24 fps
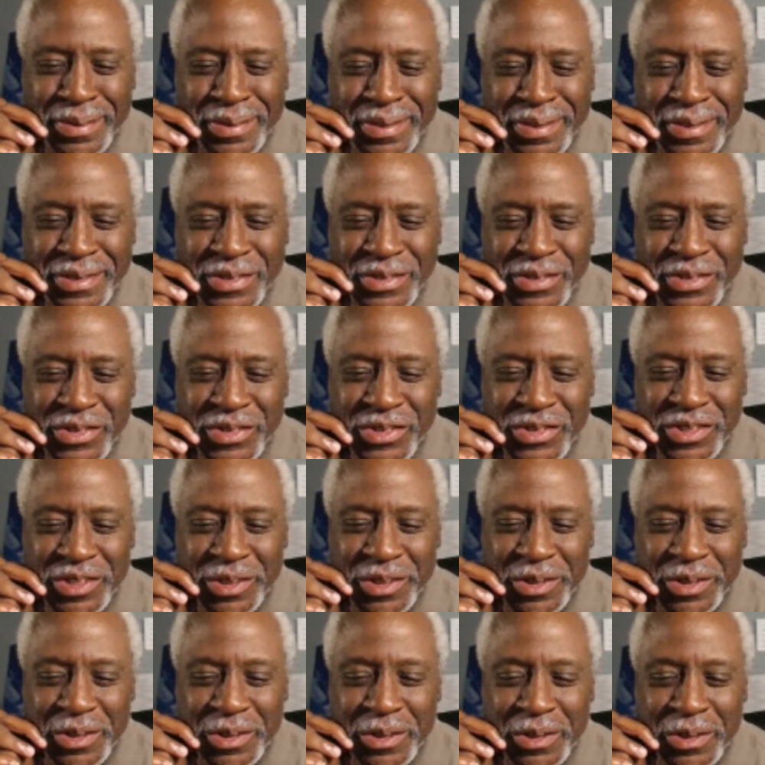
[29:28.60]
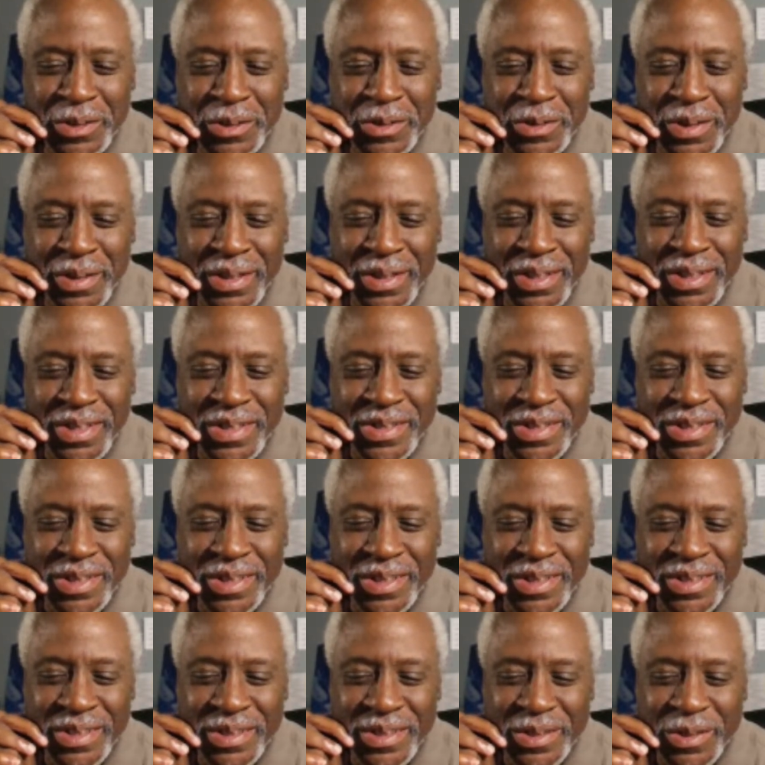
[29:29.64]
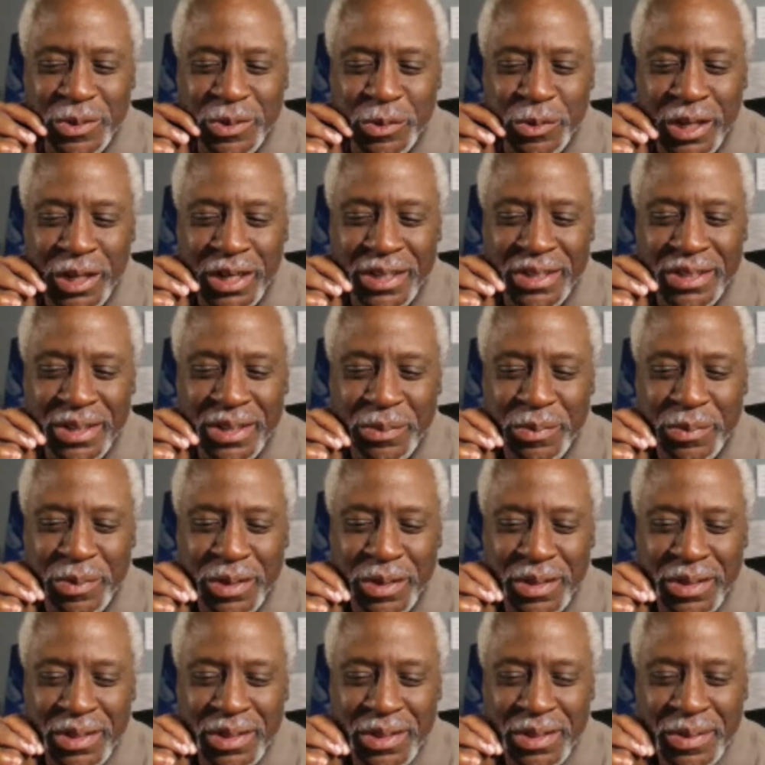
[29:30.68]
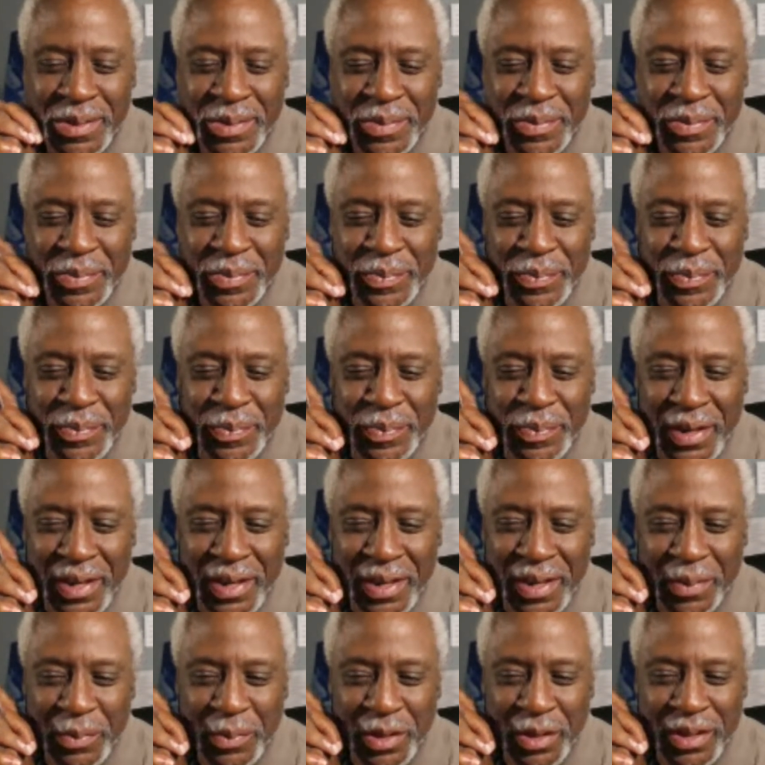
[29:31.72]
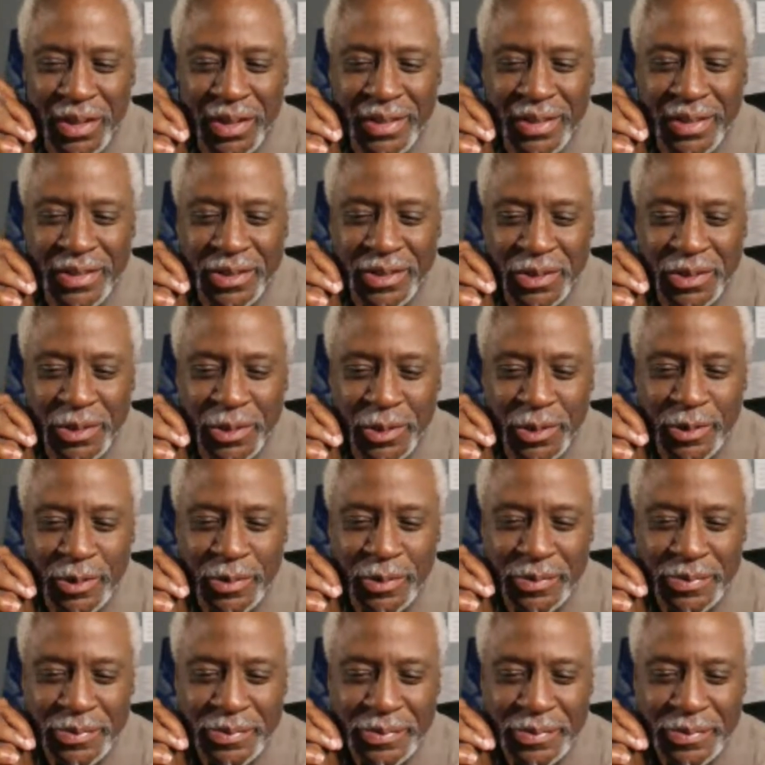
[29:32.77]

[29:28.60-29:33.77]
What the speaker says: it's too easy to wind up paying money to.